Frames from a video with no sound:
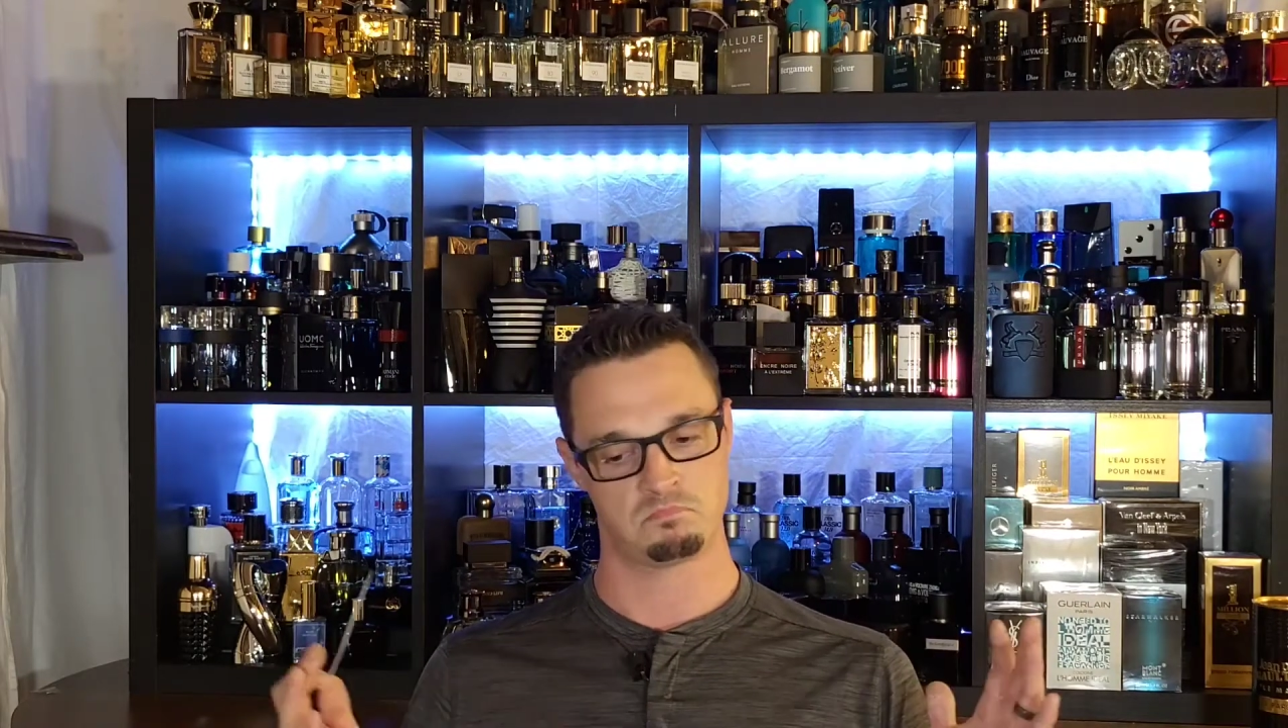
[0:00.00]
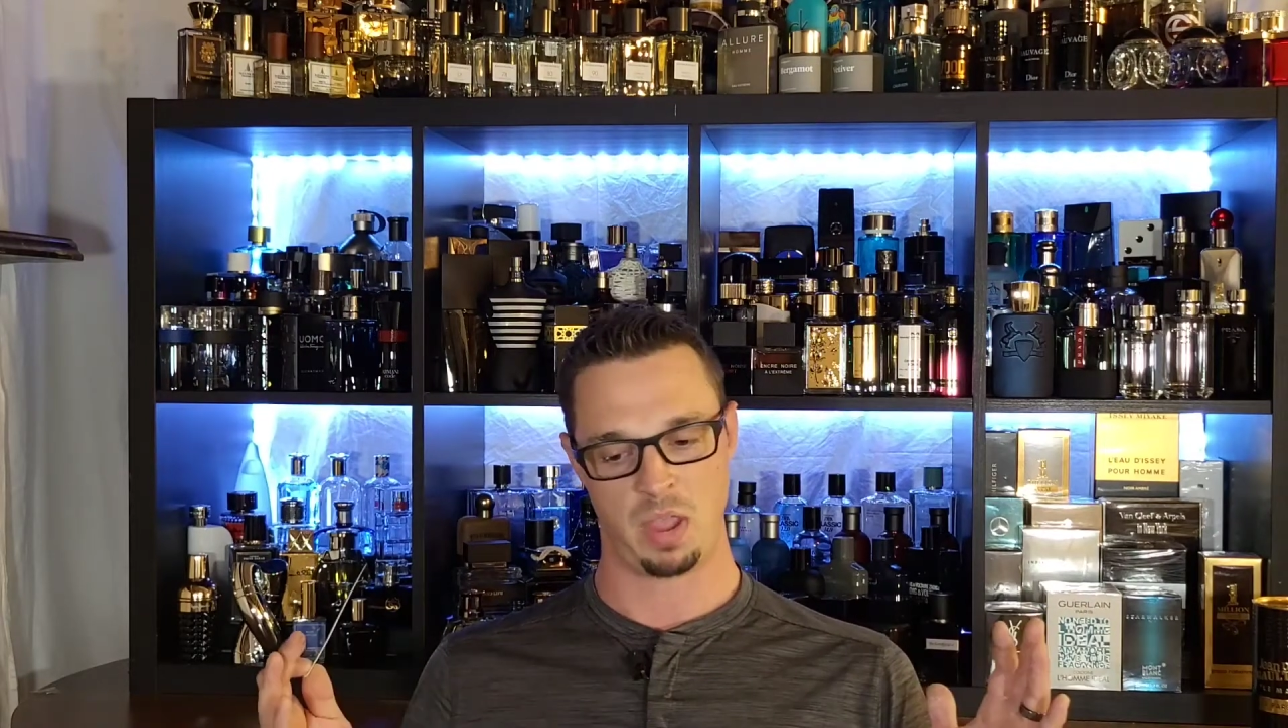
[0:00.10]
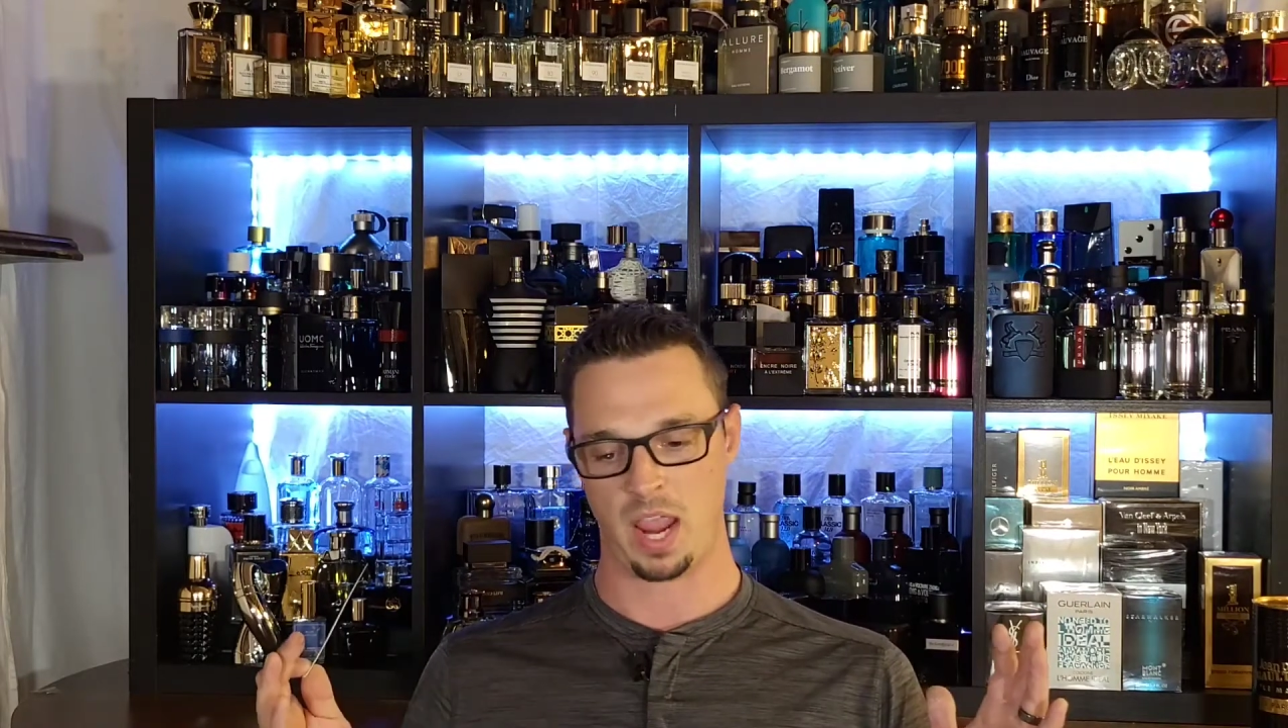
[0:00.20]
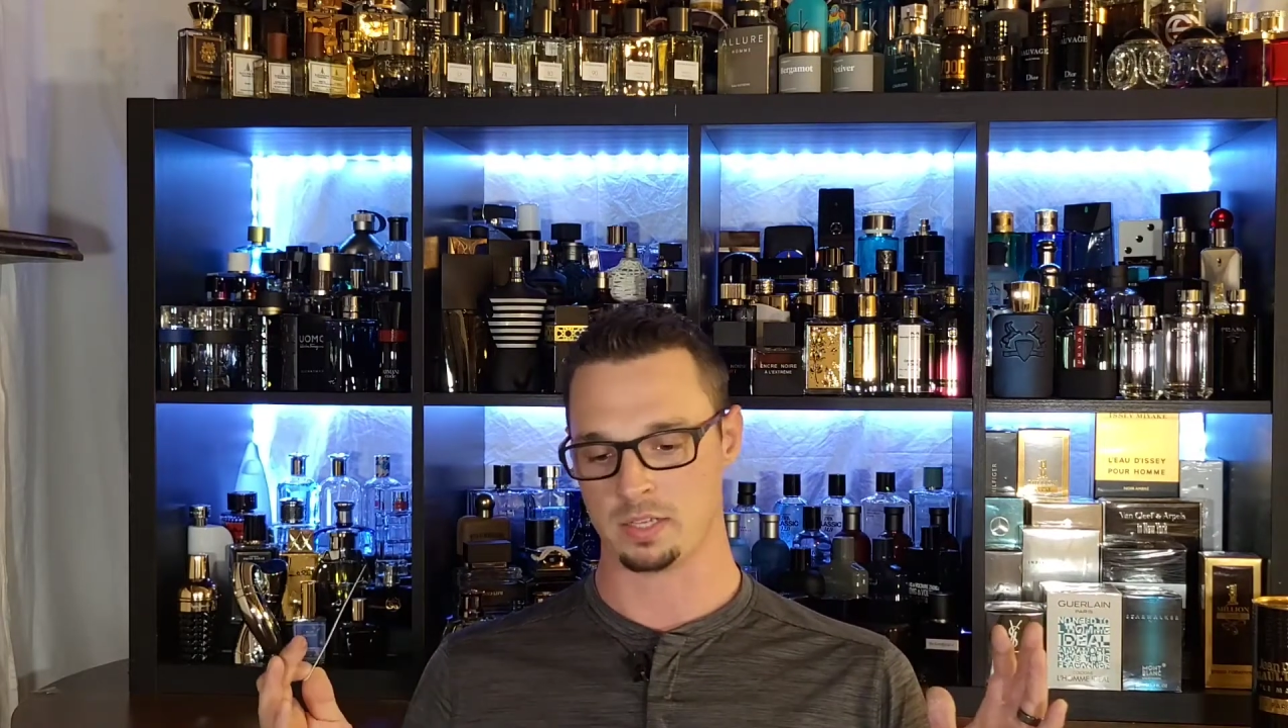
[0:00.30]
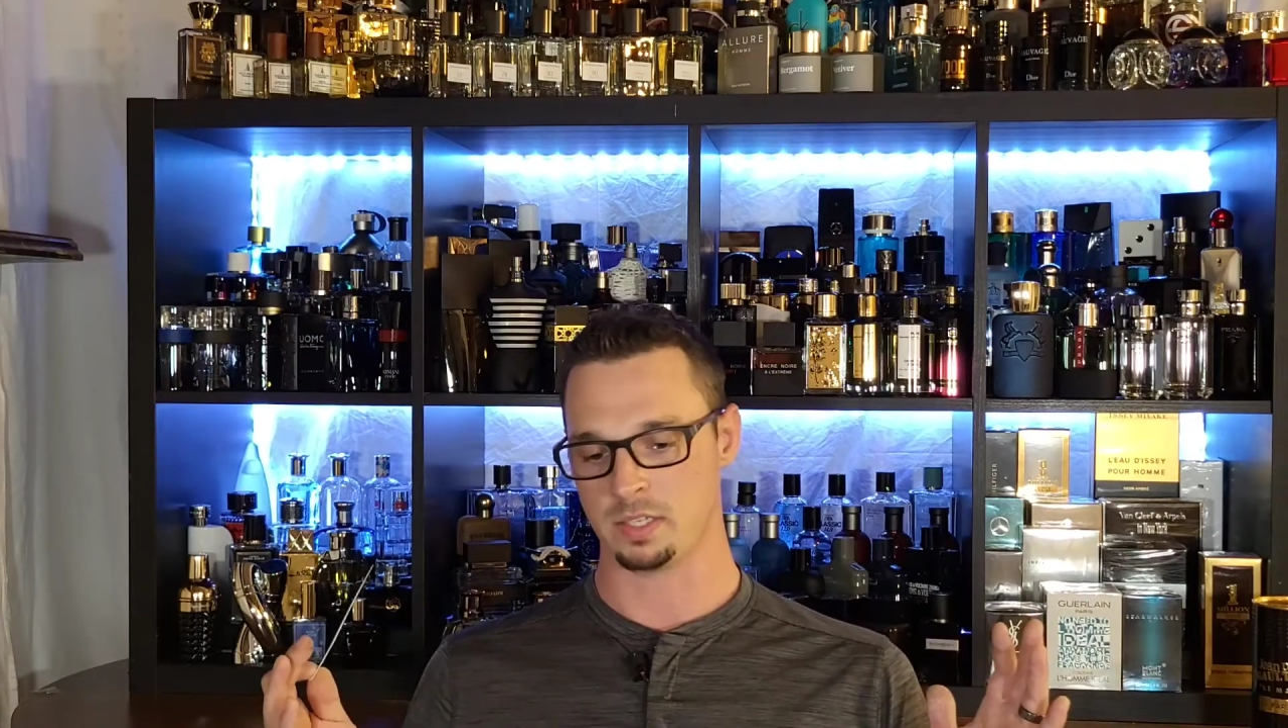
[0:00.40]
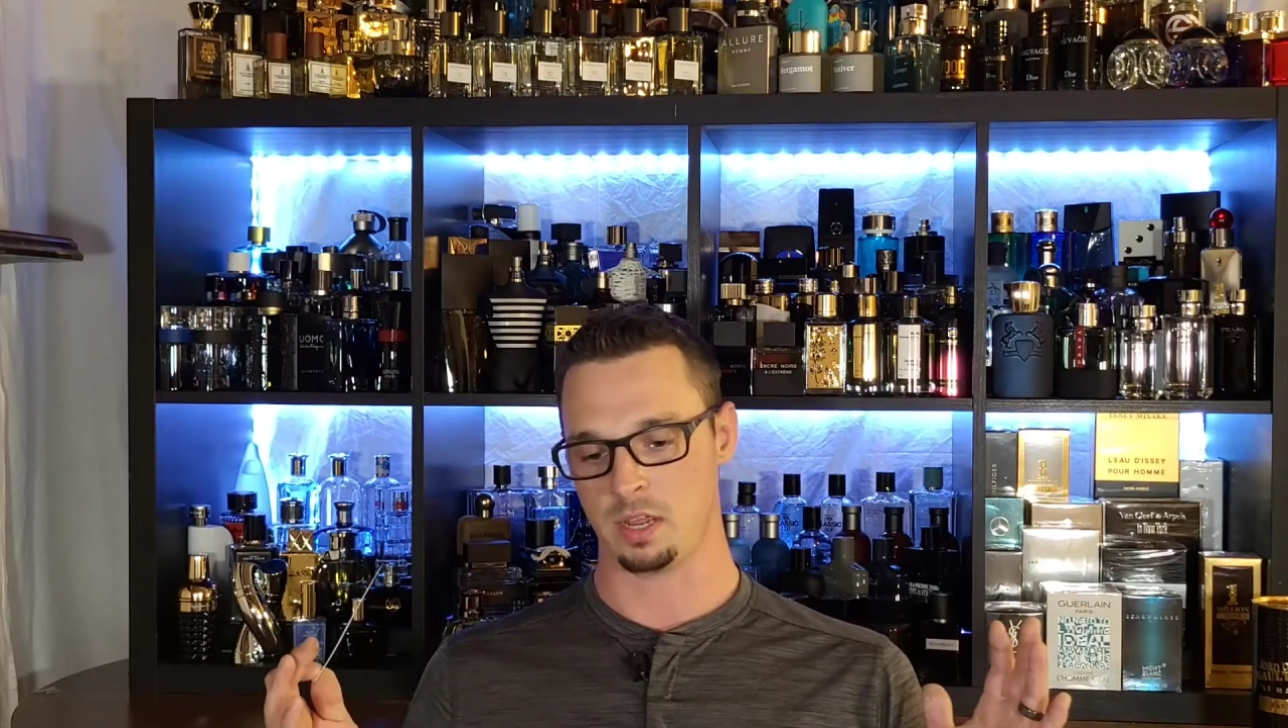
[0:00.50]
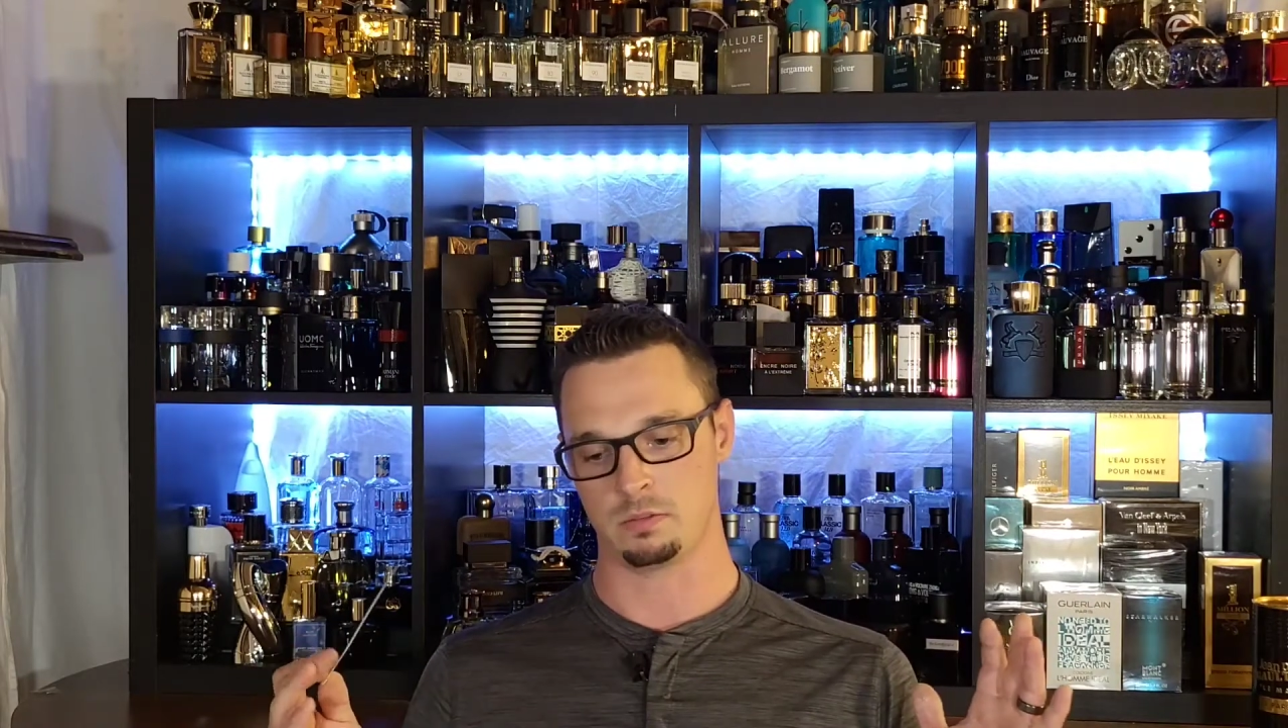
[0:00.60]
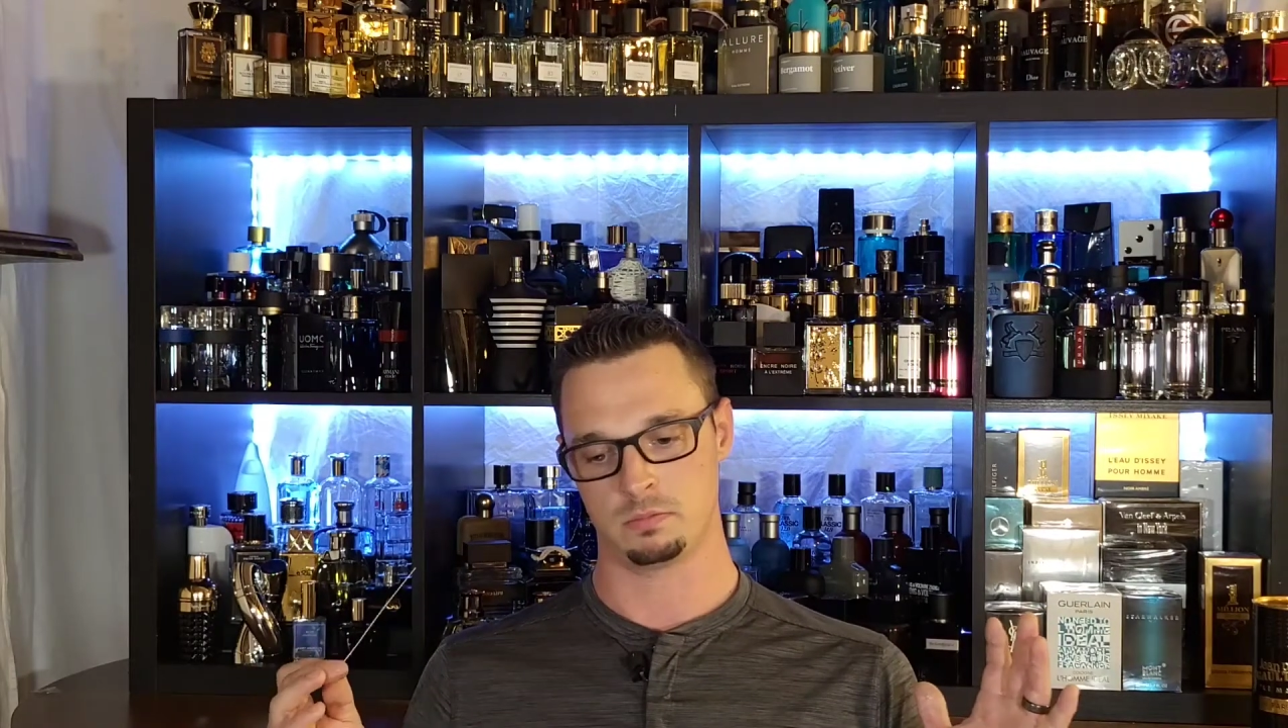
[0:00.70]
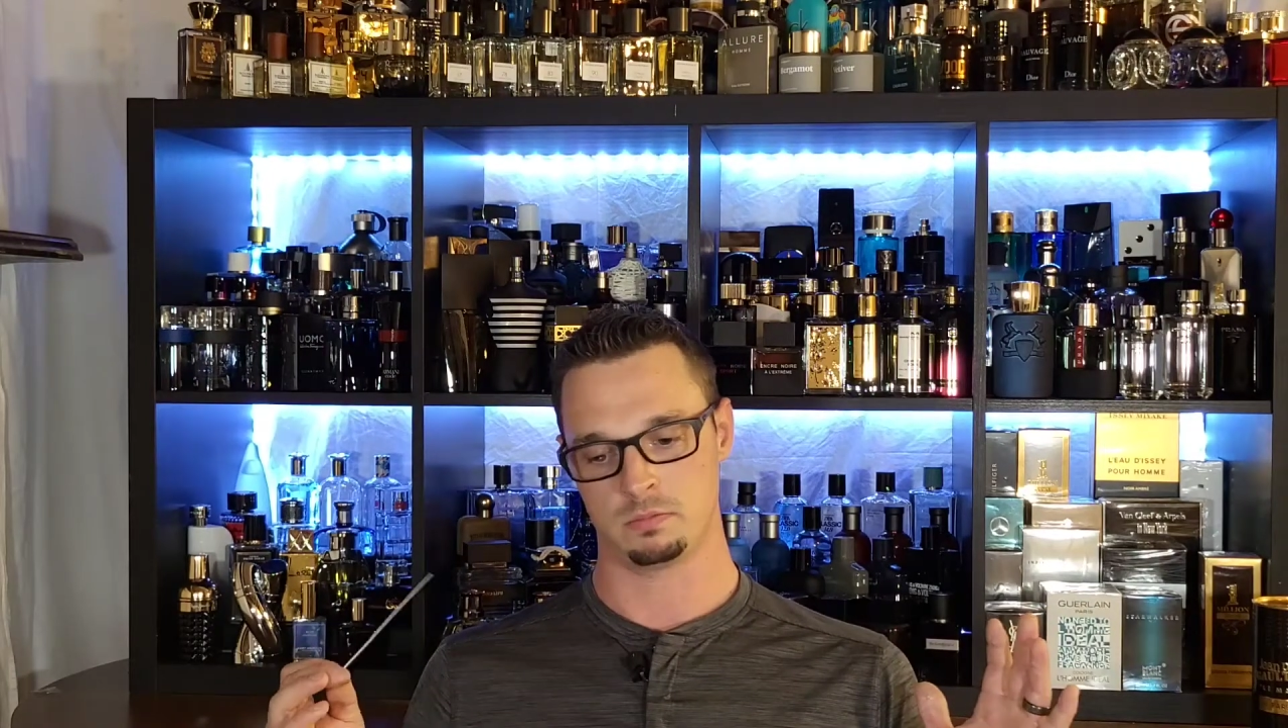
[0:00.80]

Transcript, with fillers: hands down.